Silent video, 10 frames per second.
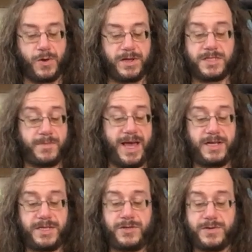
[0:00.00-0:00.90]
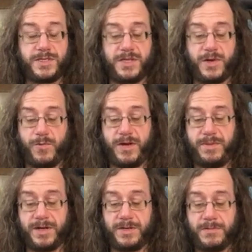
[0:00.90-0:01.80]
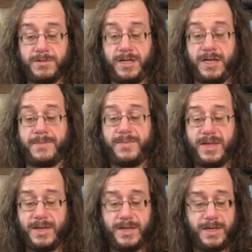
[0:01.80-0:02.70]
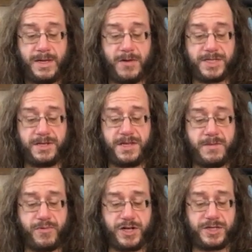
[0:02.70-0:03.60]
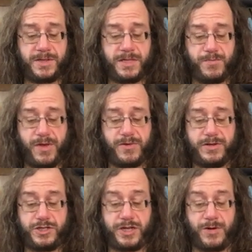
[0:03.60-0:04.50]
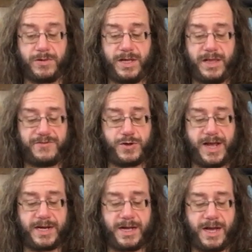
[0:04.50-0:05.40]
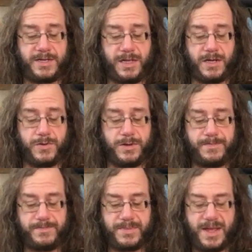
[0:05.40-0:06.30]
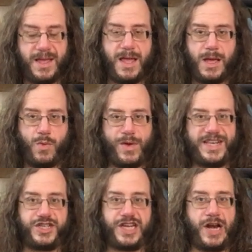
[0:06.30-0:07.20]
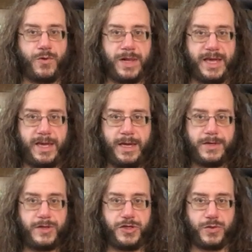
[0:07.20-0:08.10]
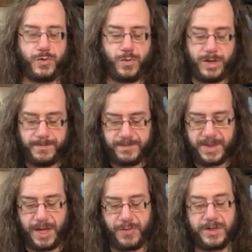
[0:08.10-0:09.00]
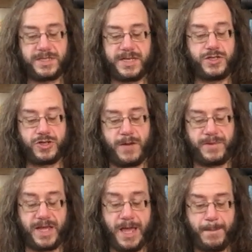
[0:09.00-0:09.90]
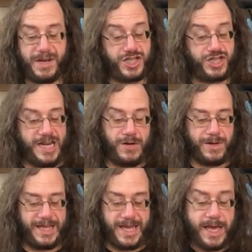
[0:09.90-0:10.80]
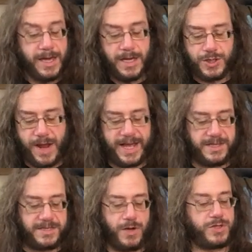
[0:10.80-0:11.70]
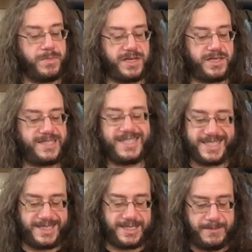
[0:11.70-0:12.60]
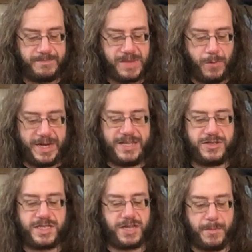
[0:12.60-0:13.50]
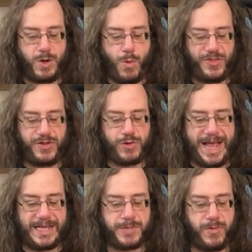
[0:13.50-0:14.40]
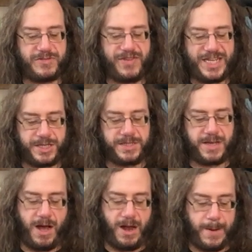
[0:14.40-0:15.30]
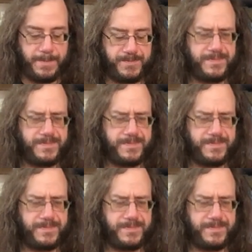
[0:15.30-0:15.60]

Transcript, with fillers: Torin smiled under his thick red beard. Really? I was under the impression that the Brotherhood generally left Dragonkind alone. We generally do, Ithrin said sharply. But generally, dragons don't murder citizens. We need to determine what the dragon's motivations are.